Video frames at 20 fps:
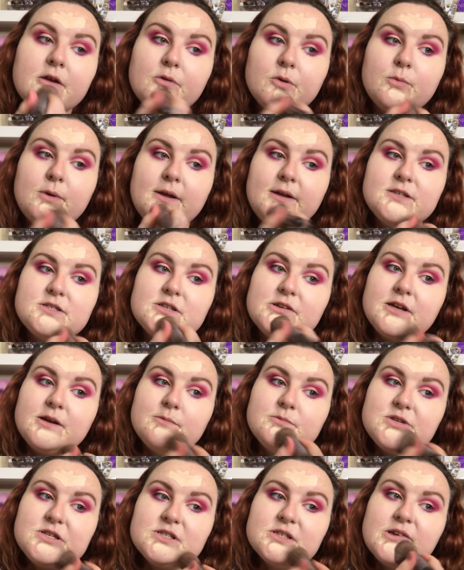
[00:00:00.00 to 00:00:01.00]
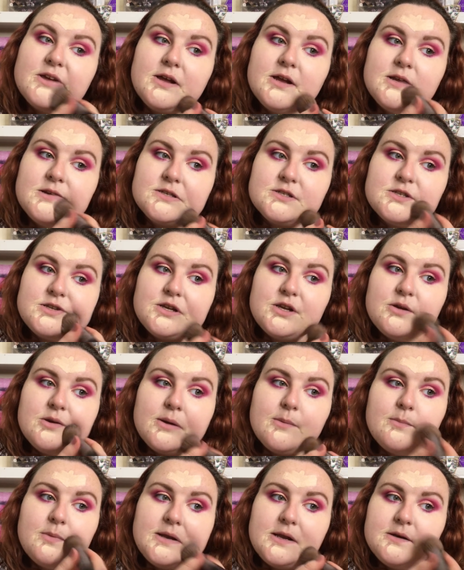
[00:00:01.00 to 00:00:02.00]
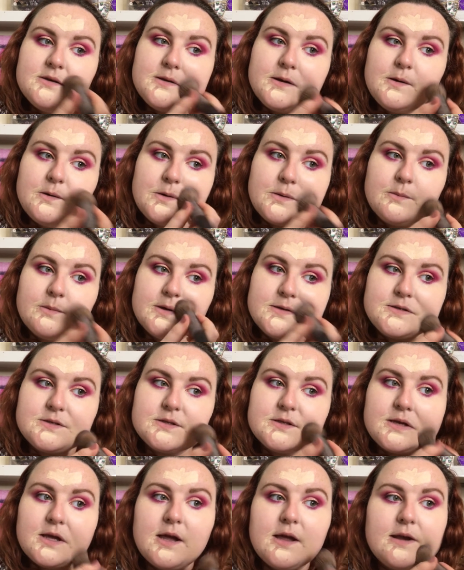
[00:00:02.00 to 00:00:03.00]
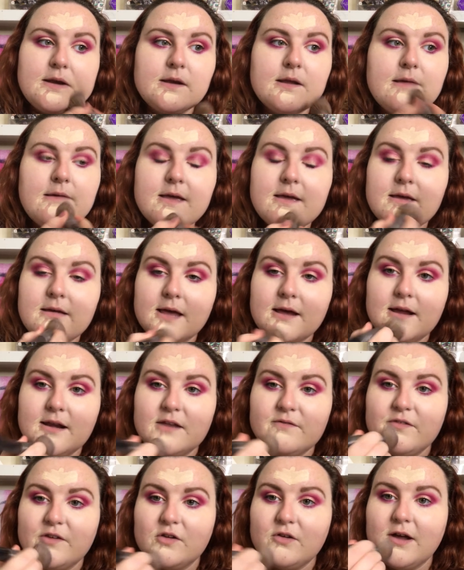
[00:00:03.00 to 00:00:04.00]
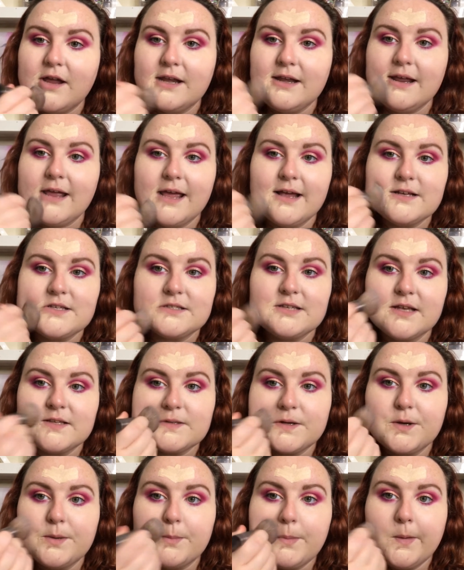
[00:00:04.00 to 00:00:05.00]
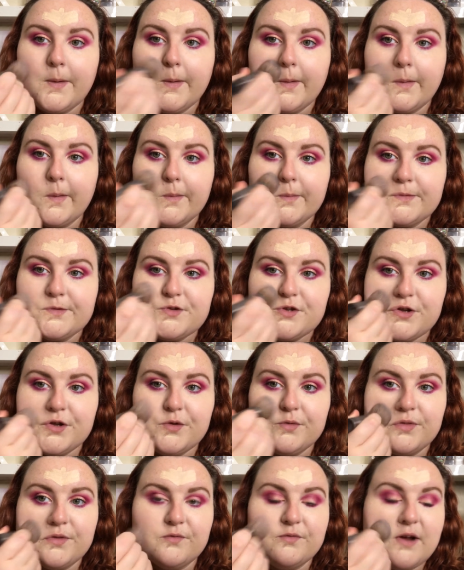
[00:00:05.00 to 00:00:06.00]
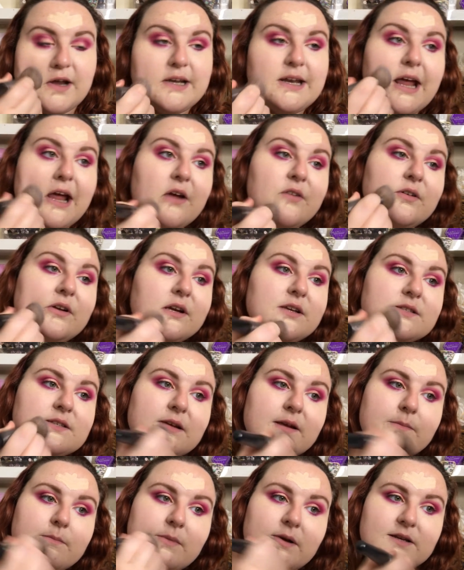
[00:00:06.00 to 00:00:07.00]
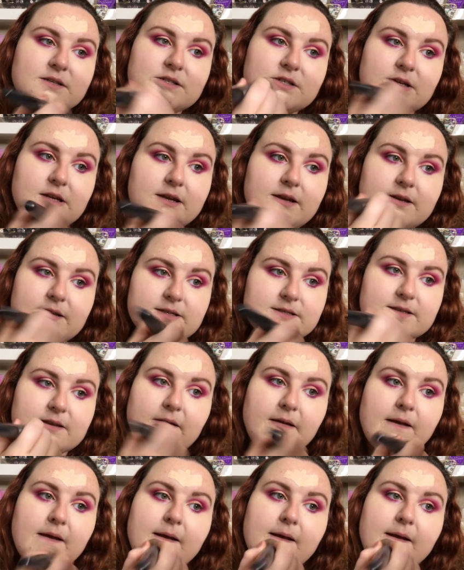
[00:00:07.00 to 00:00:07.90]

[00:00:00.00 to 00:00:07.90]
which I'm just going to blend it into my skin. And if I got any excess, I'm going to put it onto the red areas in my cheeks.